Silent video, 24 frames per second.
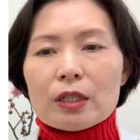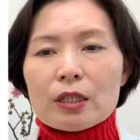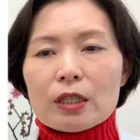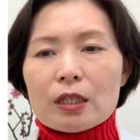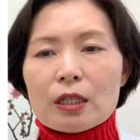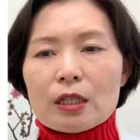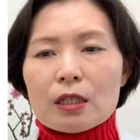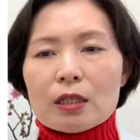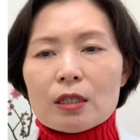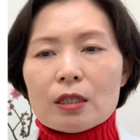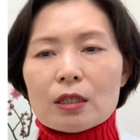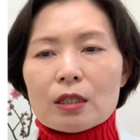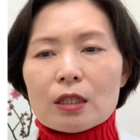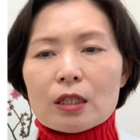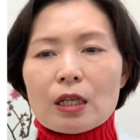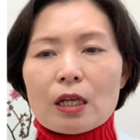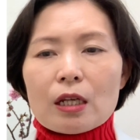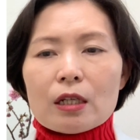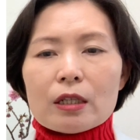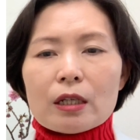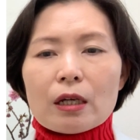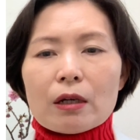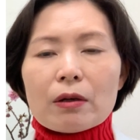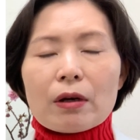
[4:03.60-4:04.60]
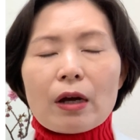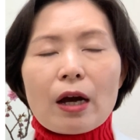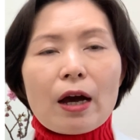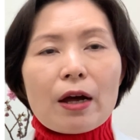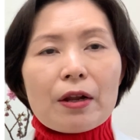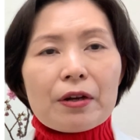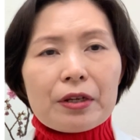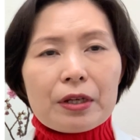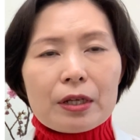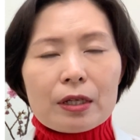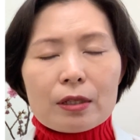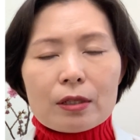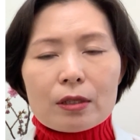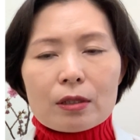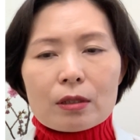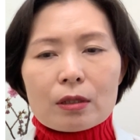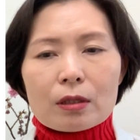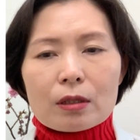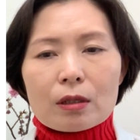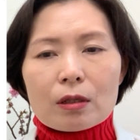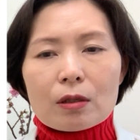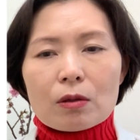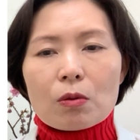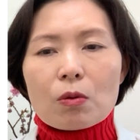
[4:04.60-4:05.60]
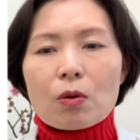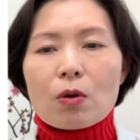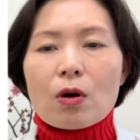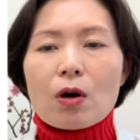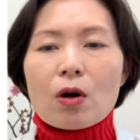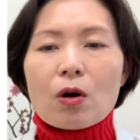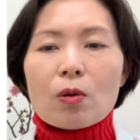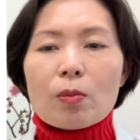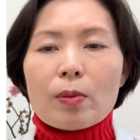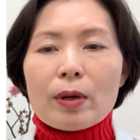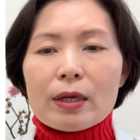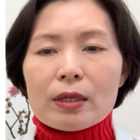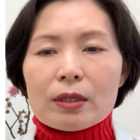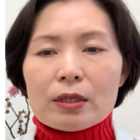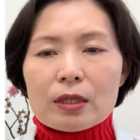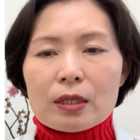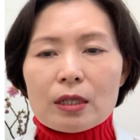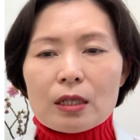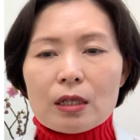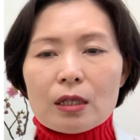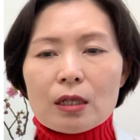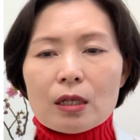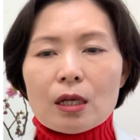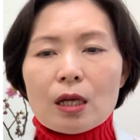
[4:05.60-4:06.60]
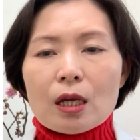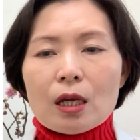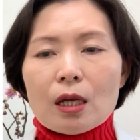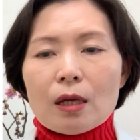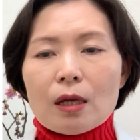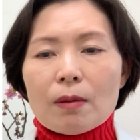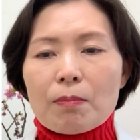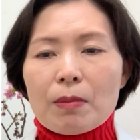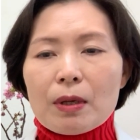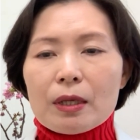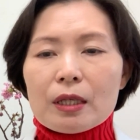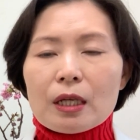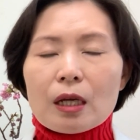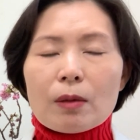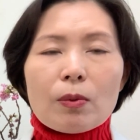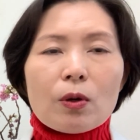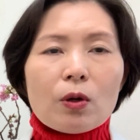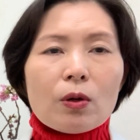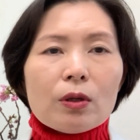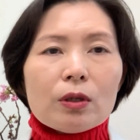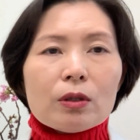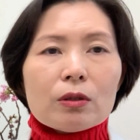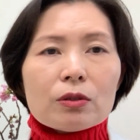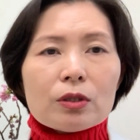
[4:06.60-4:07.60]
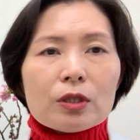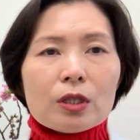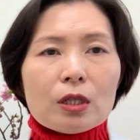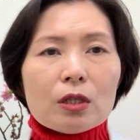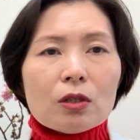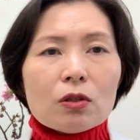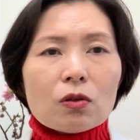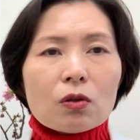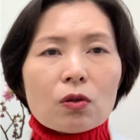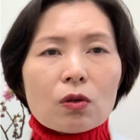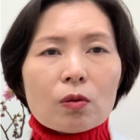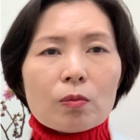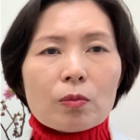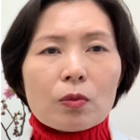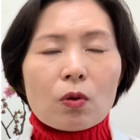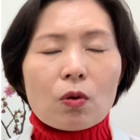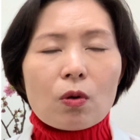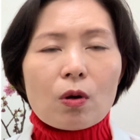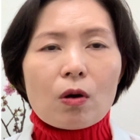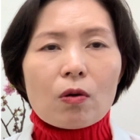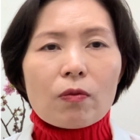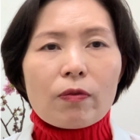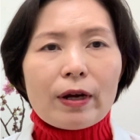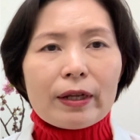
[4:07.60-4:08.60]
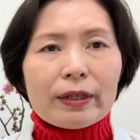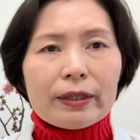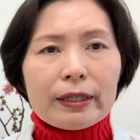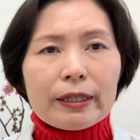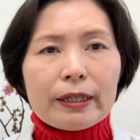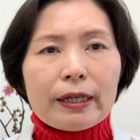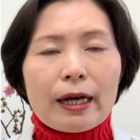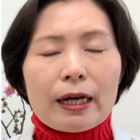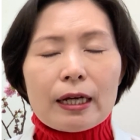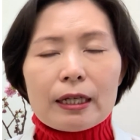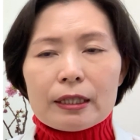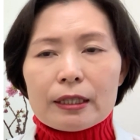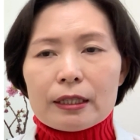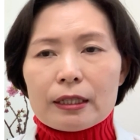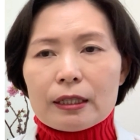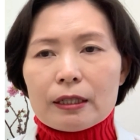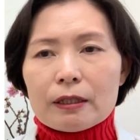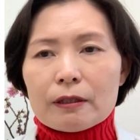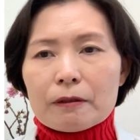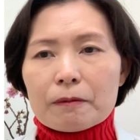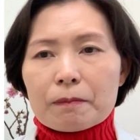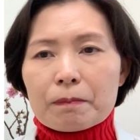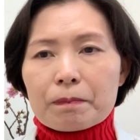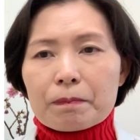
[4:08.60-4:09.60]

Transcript: disease, dental caries, or obesity, metabolic syndrome, or fatty acid.